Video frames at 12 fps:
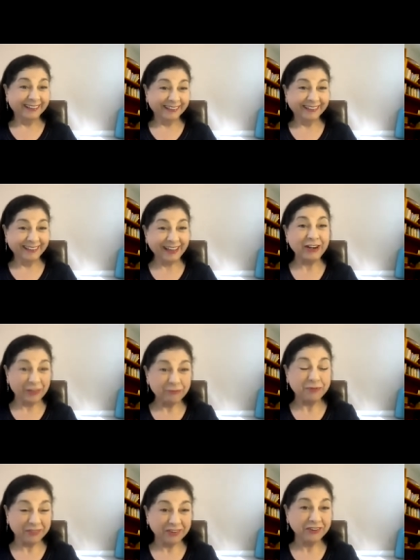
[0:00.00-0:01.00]
that the
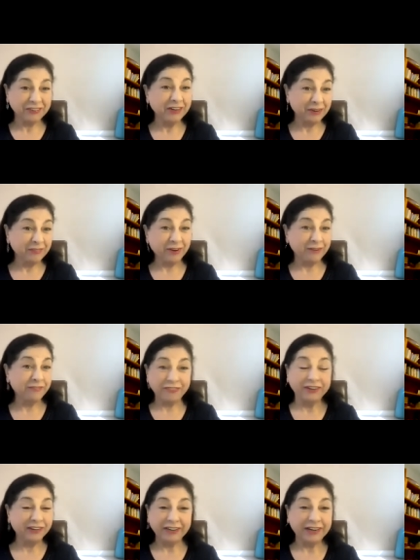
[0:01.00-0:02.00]
position of our
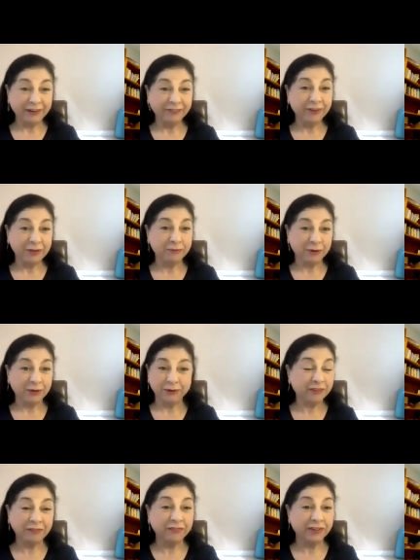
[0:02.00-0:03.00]
feet in every
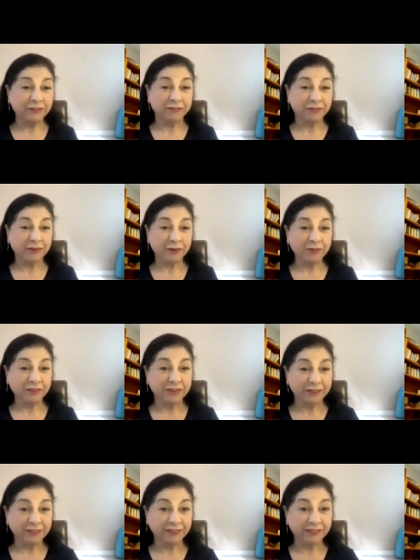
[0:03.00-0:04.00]
pose, even
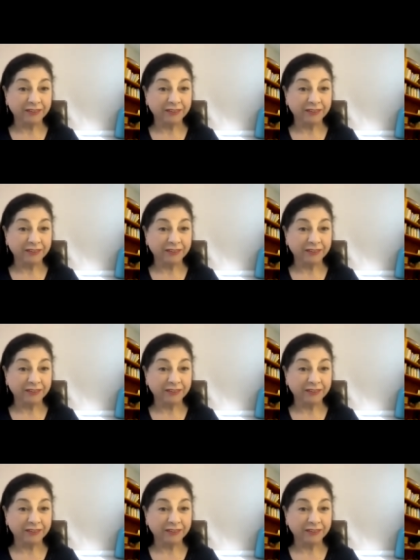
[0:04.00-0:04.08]
inversions,